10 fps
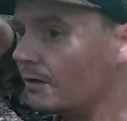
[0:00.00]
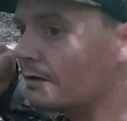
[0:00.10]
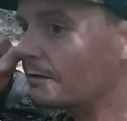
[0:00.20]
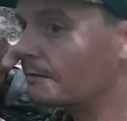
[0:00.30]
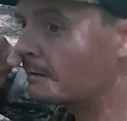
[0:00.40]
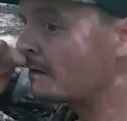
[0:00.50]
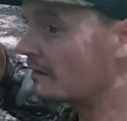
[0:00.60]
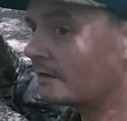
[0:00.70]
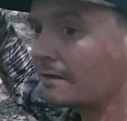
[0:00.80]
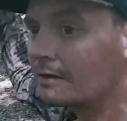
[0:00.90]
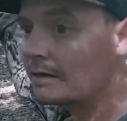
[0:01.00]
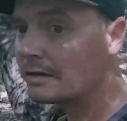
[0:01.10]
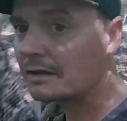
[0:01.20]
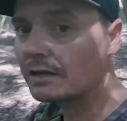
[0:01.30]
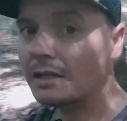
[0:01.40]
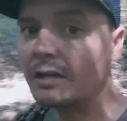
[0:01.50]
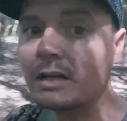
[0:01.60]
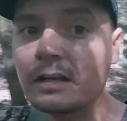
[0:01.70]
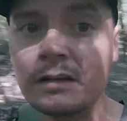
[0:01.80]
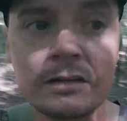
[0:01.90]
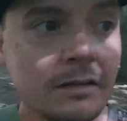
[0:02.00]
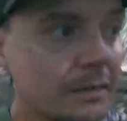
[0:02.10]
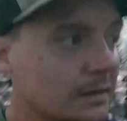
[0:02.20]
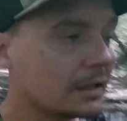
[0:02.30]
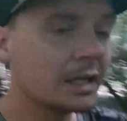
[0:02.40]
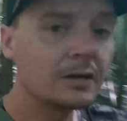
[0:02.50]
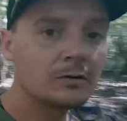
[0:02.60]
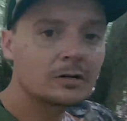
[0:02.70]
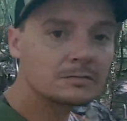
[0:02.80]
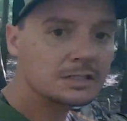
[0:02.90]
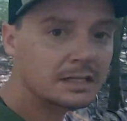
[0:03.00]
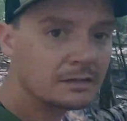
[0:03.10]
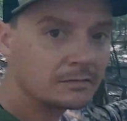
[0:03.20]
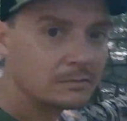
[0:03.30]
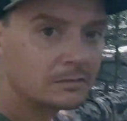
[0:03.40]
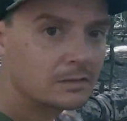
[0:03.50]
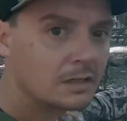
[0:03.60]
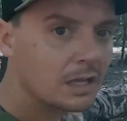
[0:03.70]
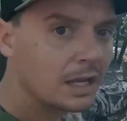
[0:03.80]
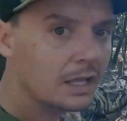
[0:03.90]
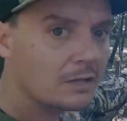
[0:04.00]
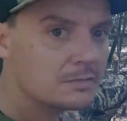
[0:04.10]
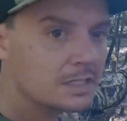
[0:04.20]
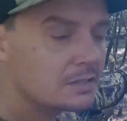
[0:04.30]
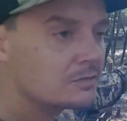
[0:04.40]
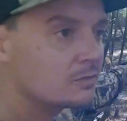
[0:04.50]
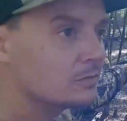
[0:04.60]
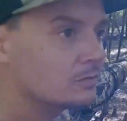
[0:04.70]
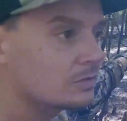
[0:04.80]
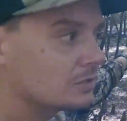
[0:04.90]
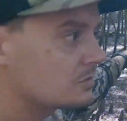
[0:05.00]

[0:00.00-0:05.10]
here, and then the hill comes down and it comes out to the